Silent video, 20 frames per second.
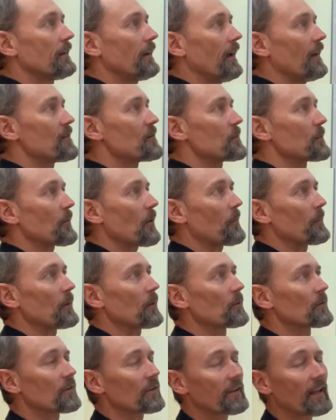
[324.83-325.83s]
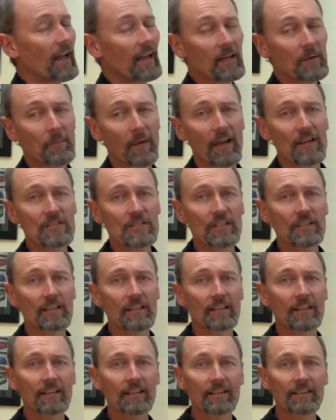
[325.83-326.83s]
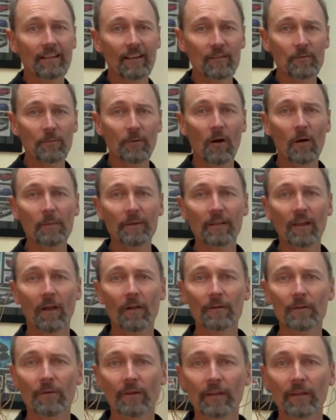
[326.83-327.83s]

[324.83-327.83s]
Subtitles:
As you probably also can imagine, that's probably going to